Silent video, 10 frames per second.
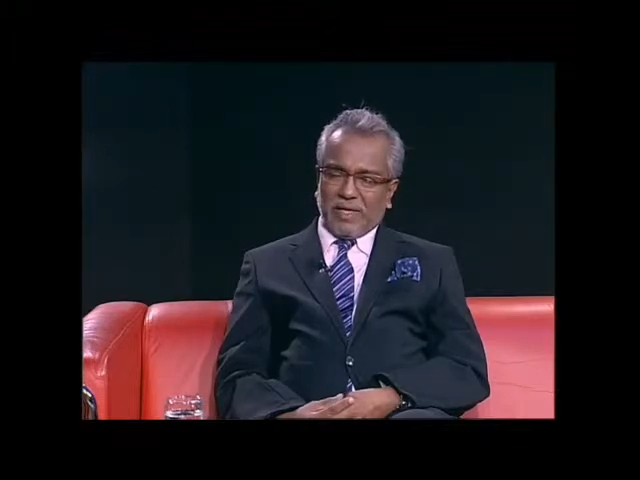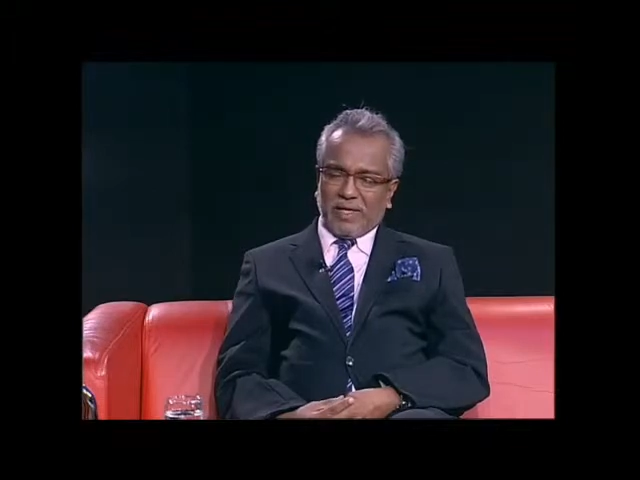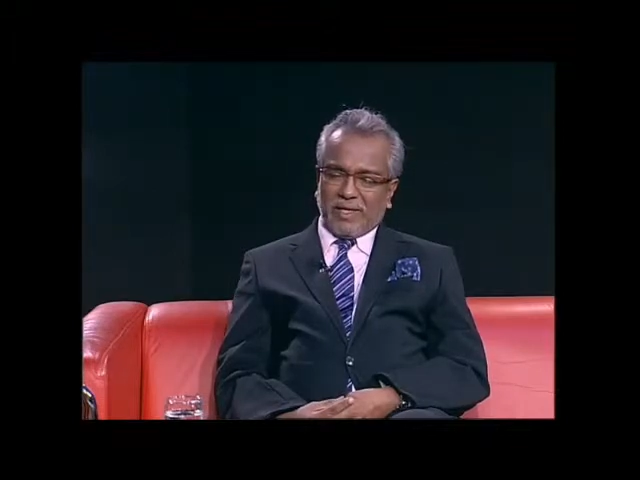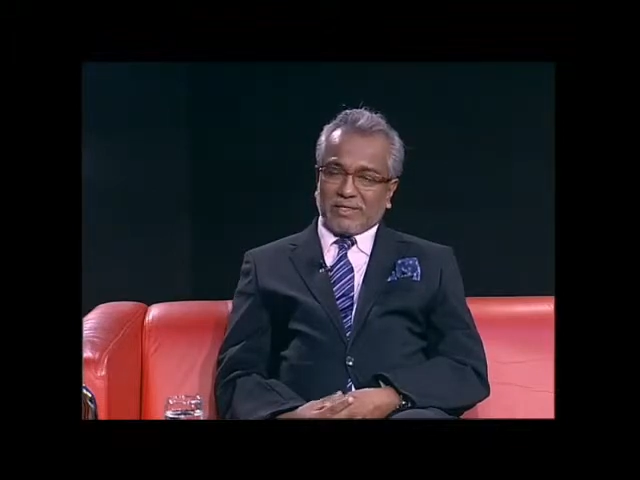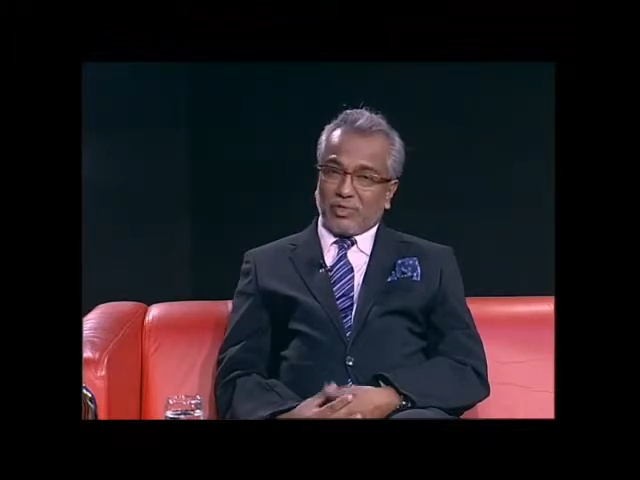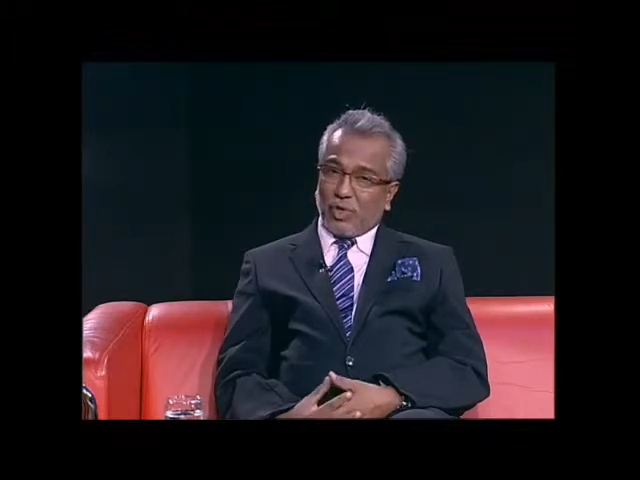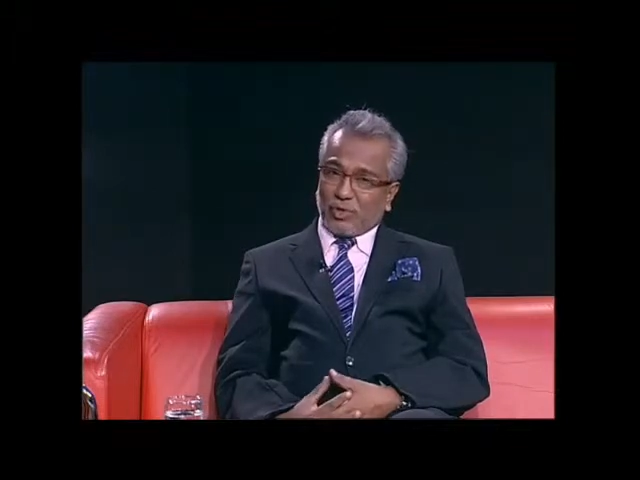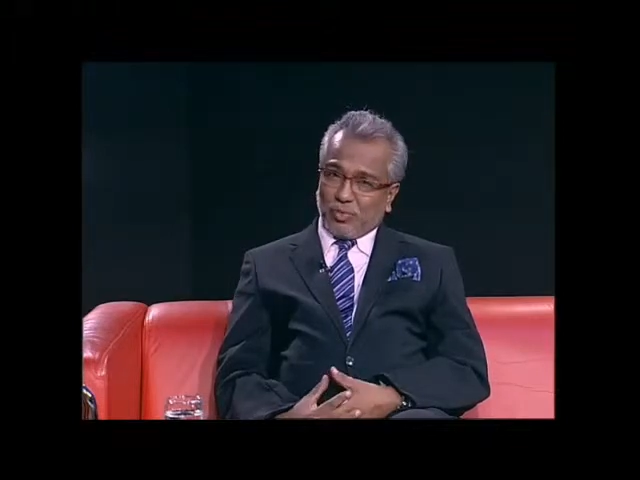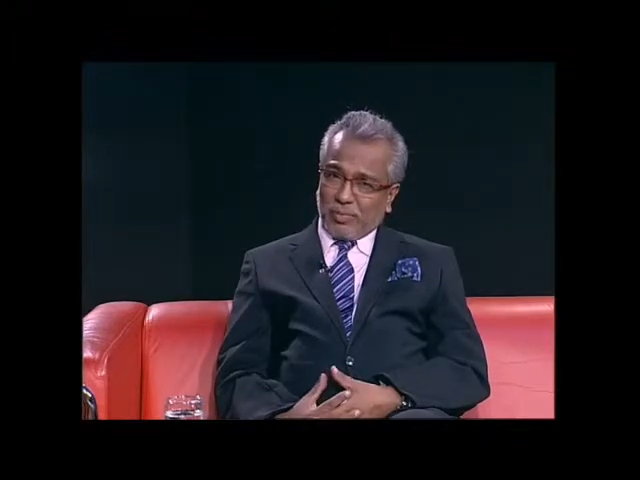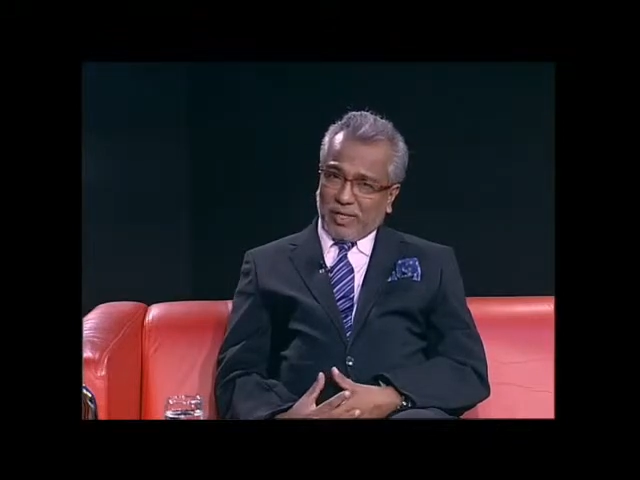It has
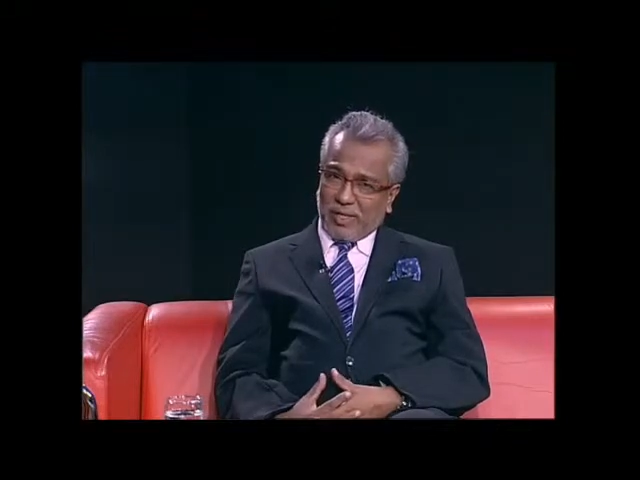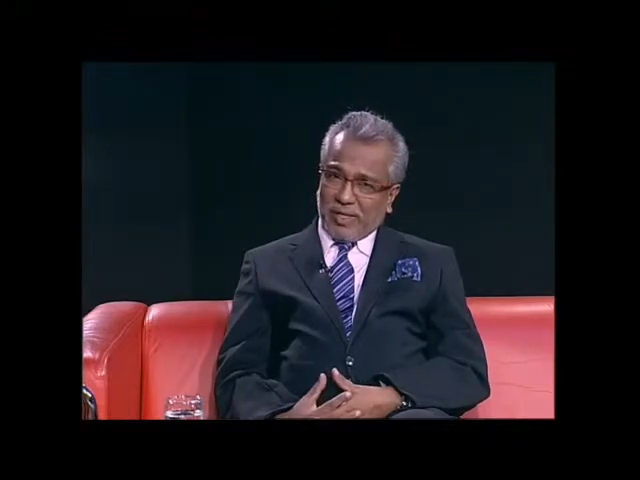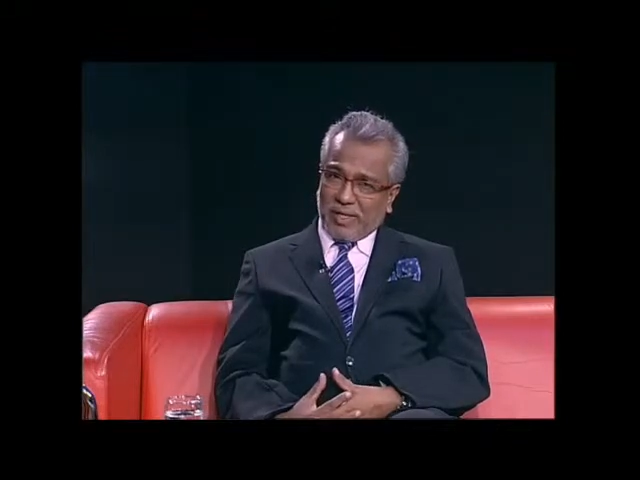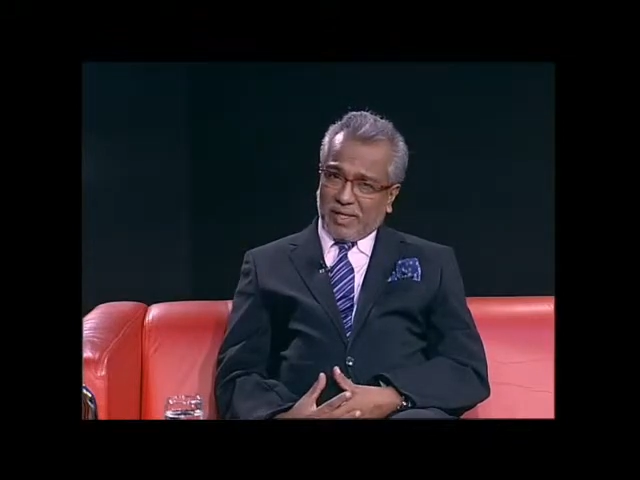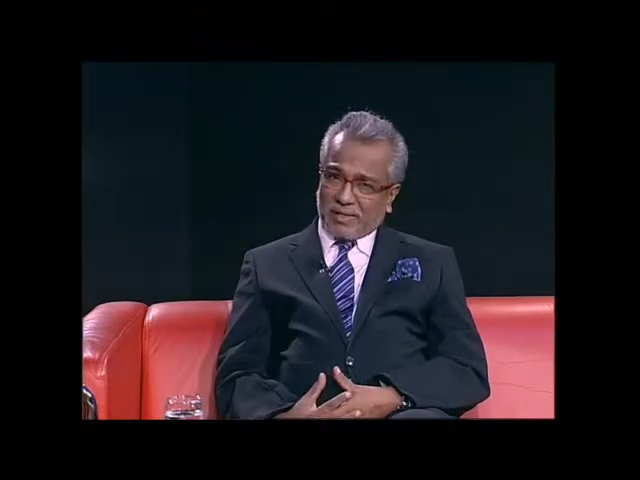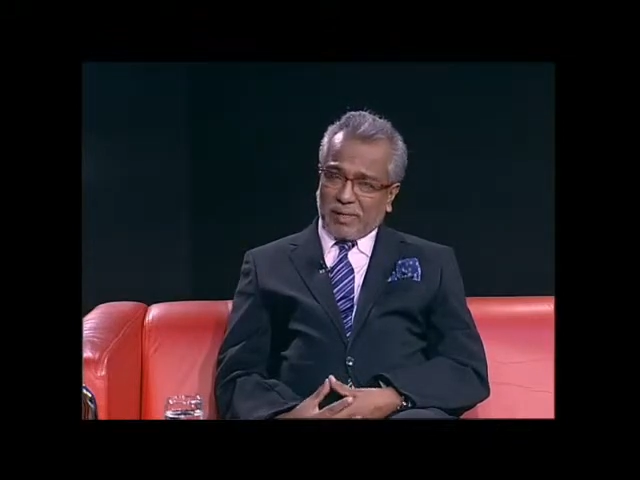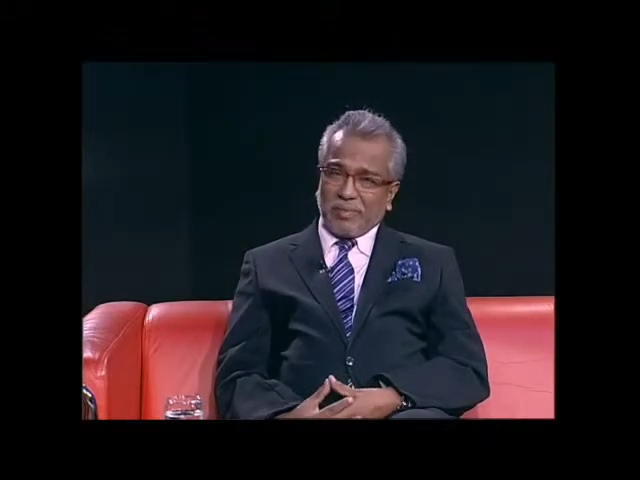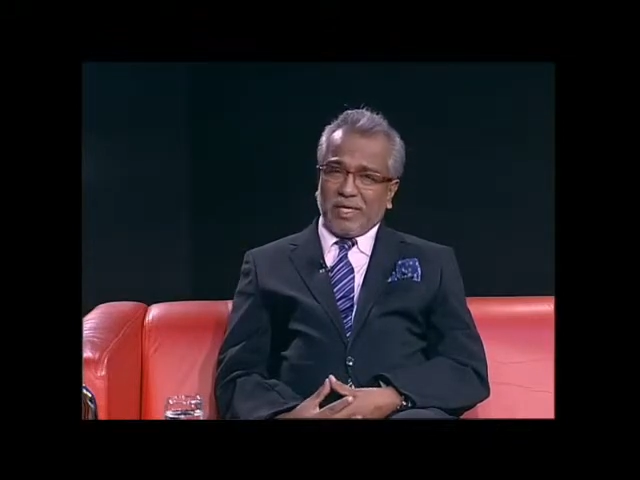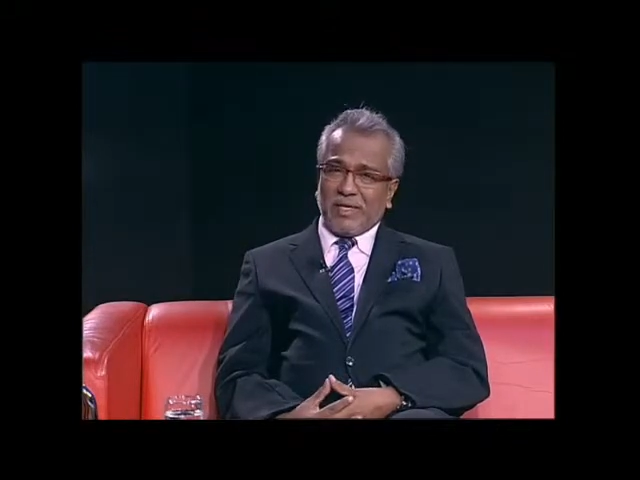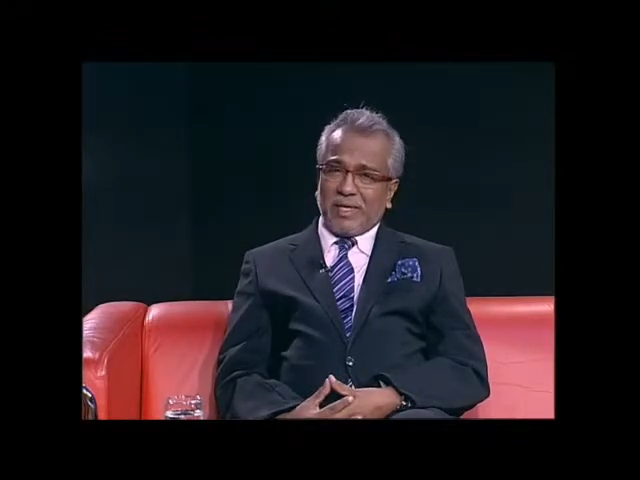got to be
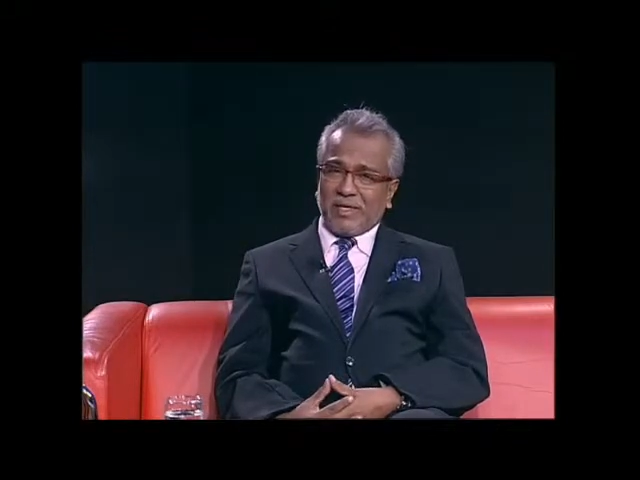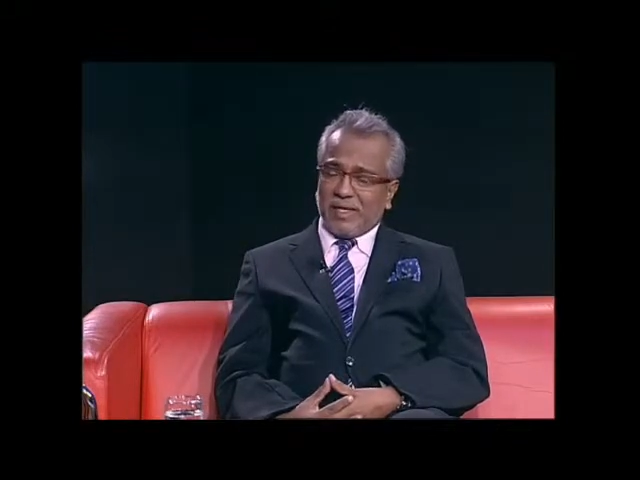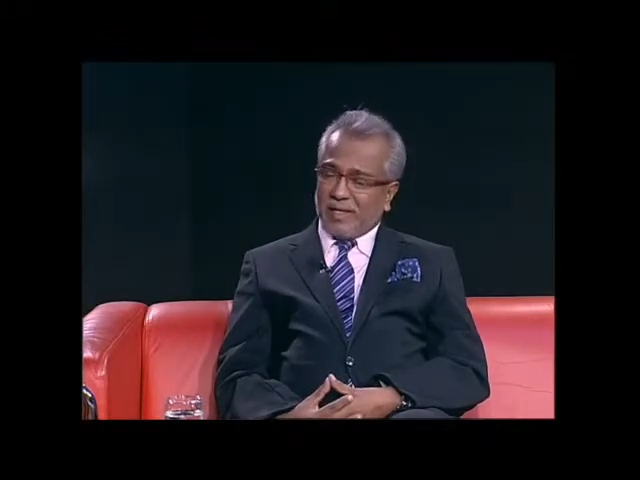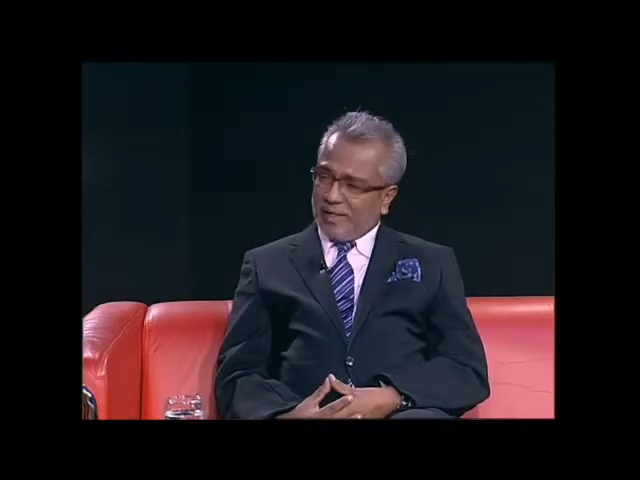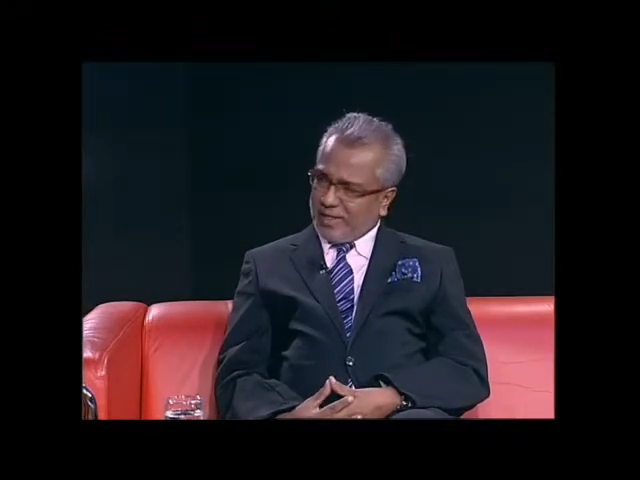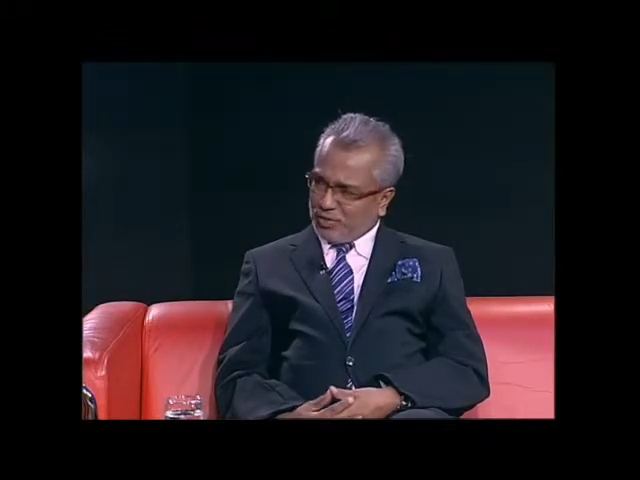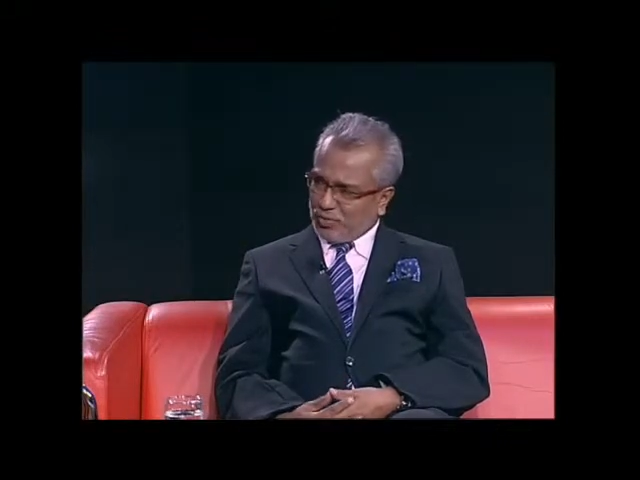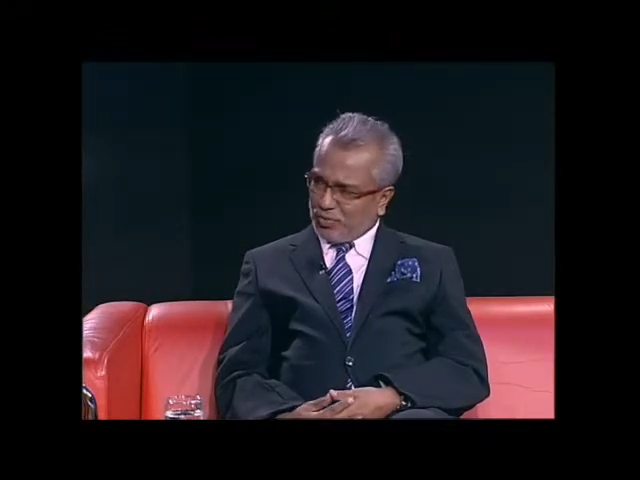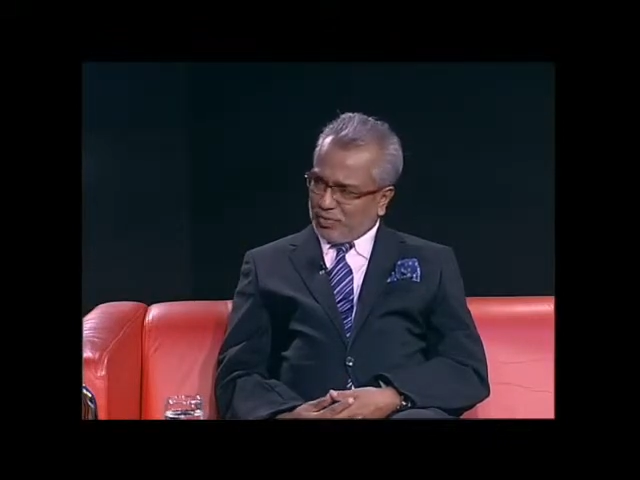something that he agrees to.